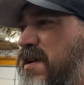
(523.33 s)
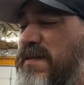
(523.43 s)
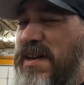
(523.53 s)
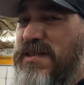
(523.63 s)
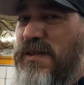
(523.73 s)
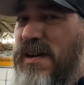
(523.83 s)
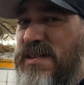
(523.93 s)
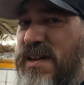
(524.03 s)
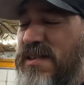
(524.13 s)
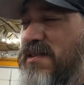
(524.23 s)
17s or
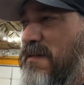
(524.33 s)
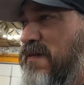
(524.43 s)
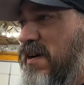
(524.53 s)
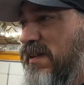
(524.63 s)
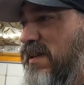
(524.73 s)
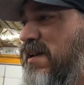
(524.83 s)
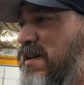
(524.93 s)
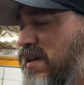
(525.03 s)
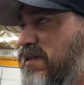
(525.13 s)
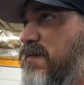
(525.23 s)
18s at
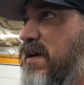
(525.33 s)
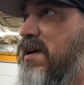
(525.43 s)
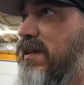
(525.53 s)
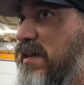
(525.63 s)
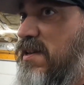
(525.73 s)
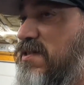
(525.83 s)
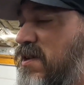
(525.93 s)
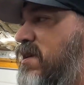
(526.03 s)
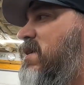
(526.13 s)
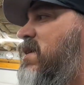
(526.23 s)
the very
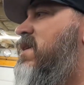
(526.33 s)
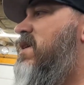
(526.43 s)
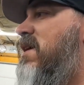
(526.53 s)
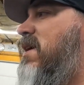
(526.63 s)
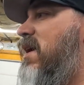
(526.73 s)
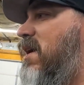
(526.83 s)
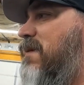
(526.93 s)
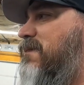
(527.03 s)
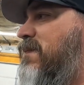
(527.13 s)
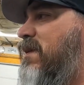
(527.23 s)
least.
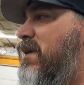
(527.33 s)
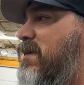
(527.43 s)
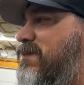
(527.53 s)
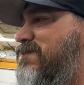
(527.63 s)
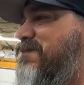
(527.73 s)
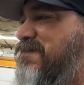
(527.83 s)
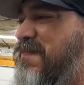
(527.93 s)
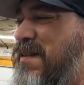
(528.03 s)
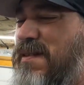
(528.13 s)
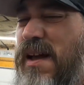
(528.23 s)
Not
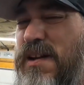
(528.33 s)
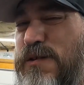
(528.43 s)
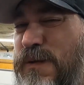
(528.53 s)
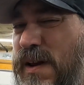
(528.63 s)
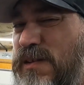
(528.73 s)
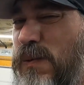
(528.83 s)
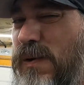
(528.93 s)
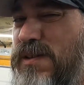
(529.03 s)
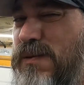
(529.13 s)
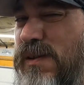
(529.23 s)
a huge fan of
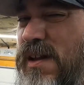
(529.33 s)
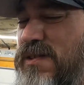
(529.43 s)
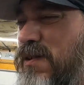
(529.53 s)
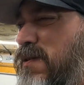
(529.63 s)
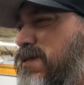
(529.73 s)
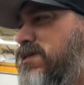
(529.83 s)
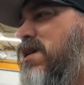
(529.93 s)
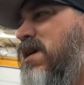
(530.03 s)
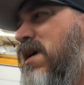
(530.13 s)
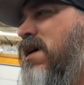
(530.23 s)
20s on classic cars.
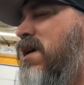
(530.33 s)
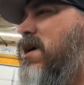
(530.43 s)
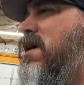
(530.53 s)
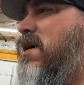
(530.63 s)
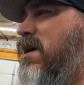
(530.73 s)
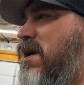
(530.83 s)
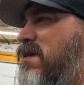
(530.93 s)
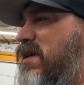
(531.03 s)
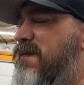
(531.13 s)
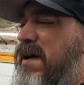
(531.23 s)

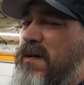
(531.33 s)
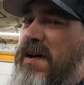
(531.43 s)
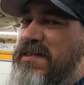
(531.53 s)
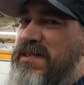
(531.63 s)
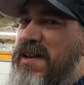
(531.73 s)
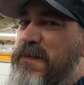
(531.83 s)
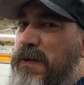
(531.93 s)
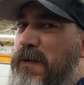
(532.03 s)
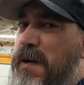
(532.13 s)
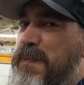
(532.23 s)
If I can find the right set for
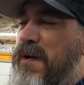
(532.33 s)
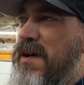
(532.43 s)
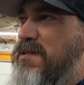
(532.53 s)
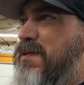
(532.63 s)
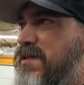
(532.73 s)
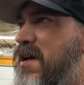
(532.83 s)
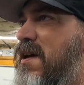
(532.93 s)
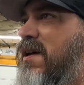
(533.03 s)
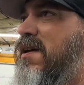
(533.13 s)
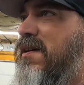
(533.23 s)
the right price, which
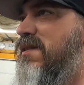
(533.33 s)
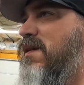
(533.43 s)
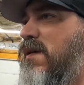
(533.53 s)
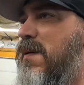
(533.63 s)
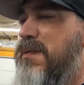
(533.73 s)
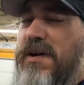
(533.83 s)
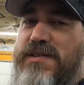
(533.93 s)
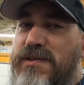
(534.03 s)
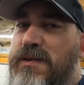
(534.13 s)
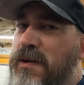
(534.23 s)
that right
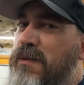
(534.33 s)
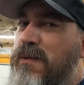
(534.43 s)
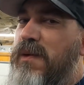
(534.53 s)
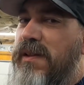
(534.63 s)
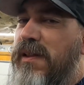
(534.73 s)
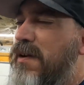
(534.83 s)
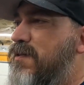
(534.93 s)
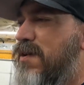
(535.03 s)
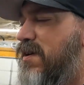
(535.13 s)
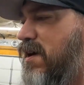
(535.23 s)
price is really low,
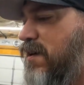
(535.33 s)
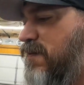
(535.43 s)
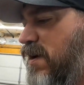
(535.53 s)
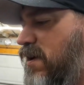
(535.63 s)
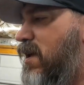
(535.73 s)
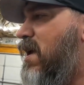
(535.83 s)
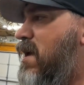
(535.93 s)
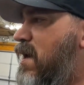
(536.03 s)
so I doubt I'll find it.